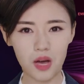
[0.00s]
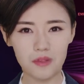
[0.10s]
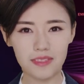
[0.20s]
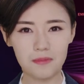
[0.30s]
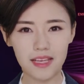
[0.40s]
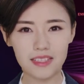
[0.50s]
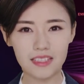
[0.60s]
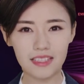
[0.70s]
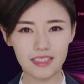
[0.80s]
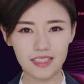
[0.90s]
profit
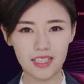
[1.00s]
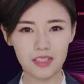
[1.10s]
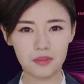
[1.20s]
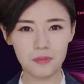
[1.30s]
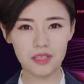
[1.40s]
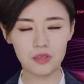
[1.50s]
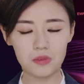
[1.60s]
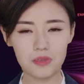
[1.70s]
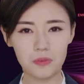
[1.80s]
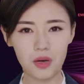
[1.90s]
margin, it could be
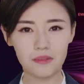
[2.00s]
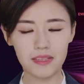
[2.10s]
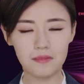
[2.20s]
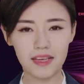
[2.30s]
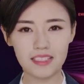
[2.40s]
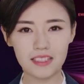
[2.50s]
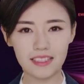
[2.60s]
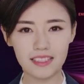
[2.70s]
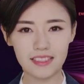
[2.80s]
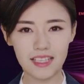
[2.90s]
gross profit
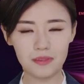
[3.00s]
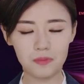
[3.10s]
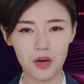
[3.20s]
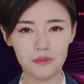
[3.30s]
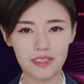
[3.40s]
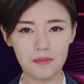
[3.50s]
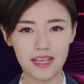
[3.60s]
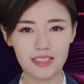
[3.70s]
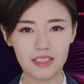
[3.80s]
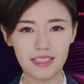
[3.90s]
margin, net profit
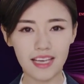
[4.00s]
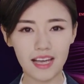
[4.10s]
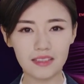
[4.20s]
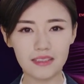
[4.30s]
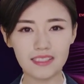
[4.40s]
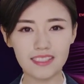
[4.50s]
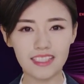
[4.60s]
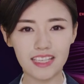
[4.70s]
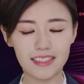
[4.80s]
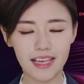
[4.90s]
margin, and things
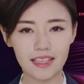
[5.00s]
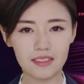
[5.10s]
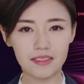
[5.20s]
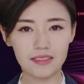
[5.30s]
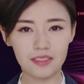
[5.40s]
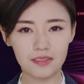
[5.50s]
like that.